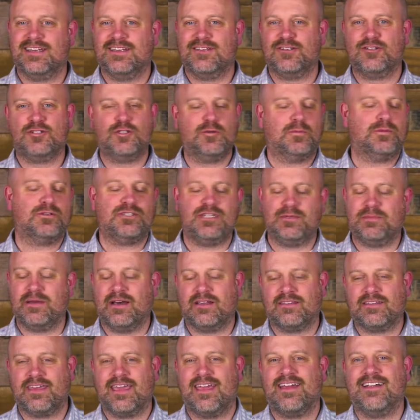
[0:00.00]
super cheap
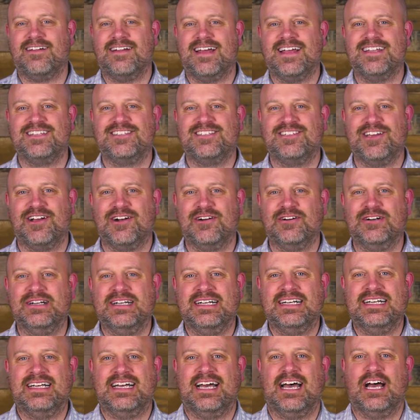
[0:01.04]
health care. And so
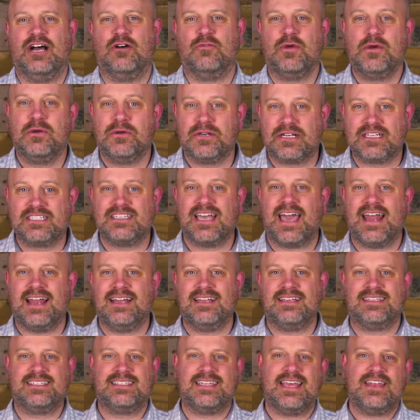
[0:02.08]
we were excited
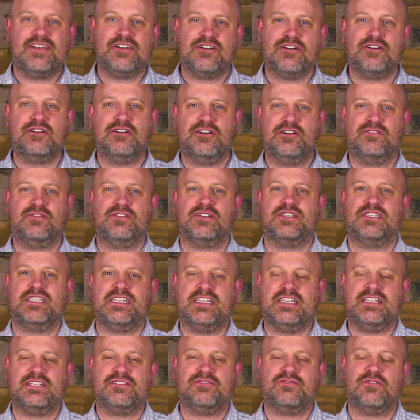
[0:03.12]
to send her
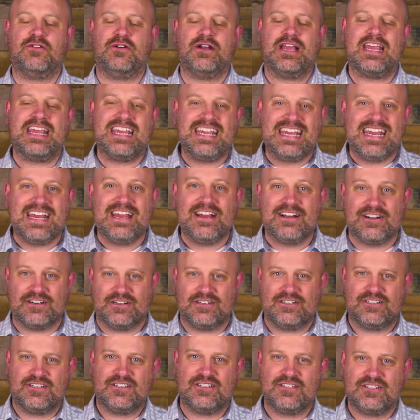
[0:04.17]
overseas for a year
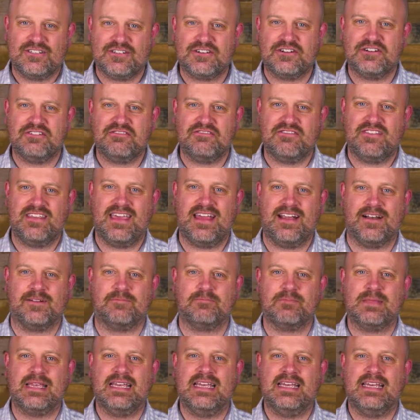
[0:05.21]
to serve there.
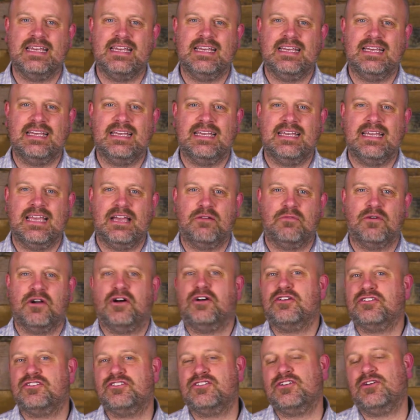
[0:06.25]
We're
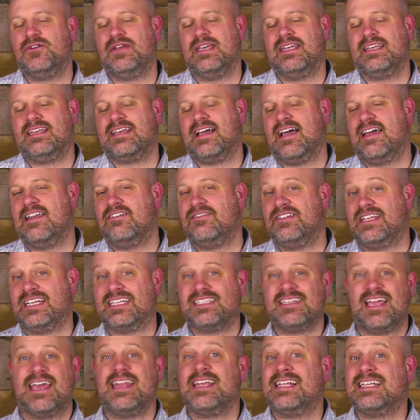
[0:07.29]
also in kind of an
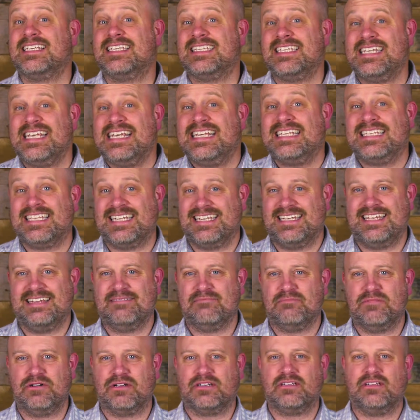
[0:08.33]
exciting season in
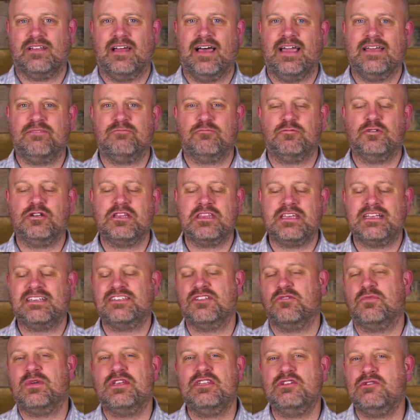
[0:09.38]
Brookline. One of the things that
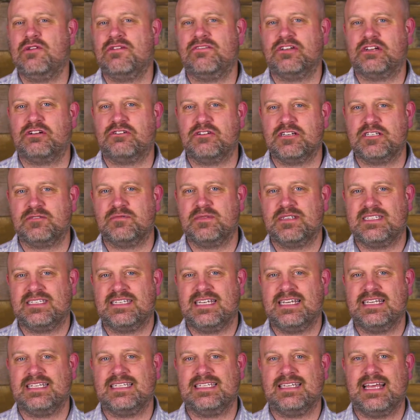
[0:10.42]
we do every Christmas
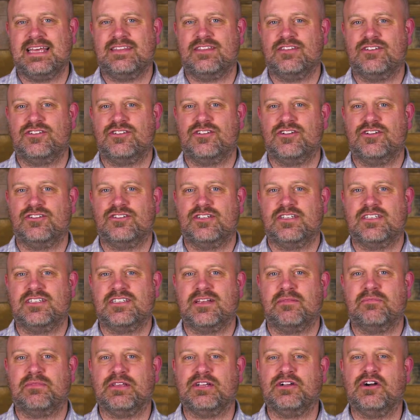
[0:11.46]
season at the church is
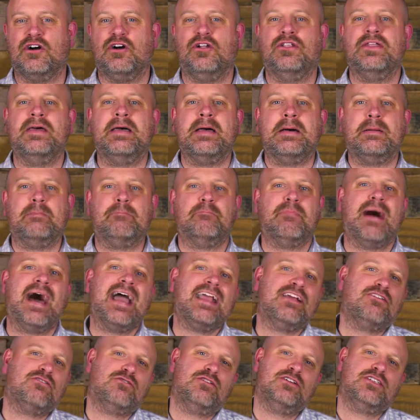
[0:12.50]
something called My
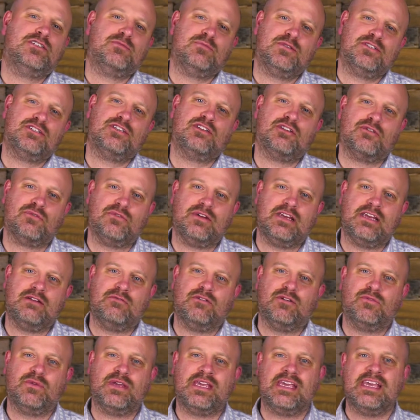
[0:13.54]
Christmas 3,
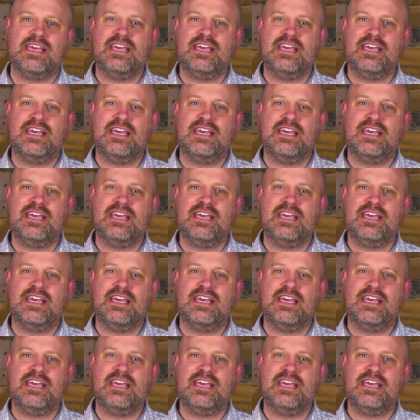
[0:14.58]
where we